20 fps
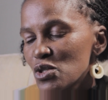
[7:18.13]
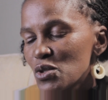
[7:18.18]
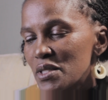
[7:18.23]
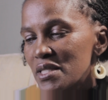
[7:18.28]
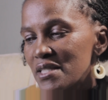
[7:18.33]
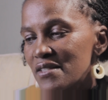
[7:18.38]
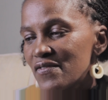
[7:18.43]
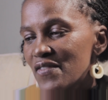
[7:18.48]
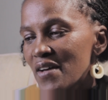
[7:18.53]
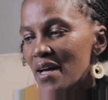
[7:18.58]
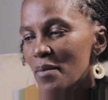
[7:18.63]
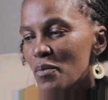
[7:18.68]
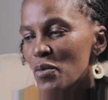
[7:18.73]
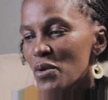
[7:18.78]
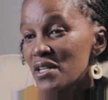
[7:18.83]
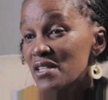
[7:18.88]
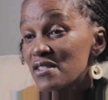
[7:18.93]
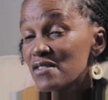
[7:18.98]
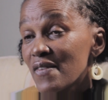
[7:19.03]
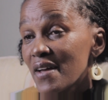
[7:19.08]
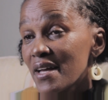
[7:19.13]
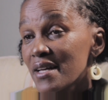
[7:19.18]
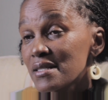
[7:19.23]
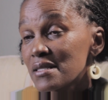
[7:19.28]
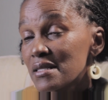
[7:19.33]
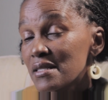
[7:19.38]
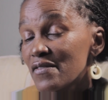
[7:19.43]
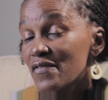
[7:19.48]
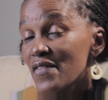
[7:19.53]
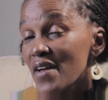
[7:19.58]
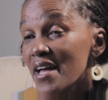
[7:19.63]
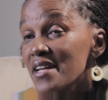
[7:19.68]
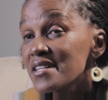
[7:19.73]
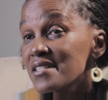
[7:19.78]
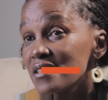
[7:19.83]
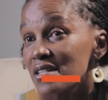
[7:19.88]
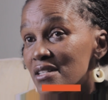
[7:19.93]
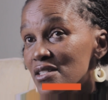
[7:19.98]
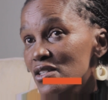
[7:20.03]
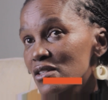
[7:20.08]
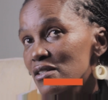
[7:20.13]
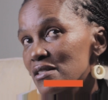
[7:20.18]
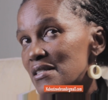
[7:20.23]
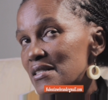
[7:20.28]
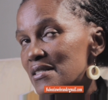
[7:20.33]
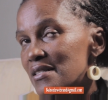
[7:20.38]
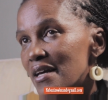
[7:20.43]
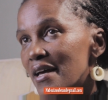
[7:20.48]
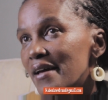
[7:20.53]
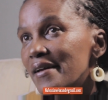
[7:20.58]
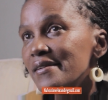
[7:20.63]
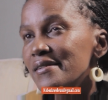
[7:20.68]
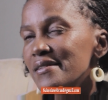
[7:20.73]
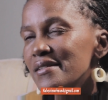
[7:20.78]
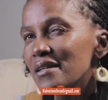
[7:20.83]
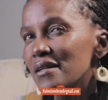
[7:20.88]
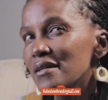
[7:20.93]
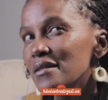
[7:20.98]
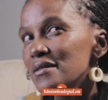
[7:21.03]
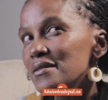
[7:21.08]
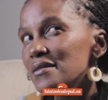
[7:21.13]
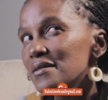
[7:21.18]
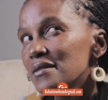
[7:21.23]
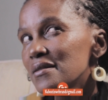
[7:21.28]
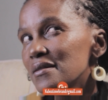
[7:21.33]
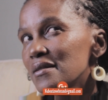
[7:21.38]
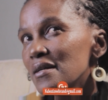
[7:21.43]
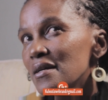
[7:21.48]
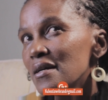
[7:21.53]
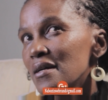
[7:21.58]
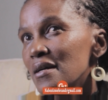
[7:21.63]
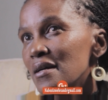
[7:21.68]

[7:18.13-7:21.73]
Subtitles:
to give up as far as the fashion is concerned is